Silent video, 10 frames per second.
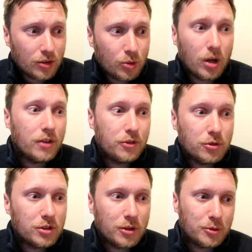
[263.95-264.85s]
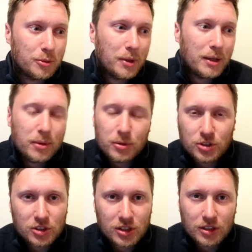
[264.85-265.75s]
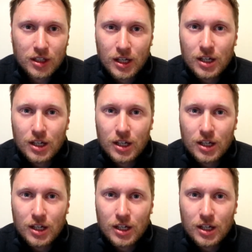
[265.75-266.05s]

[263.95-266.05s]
quite a few times, but maybe it was just a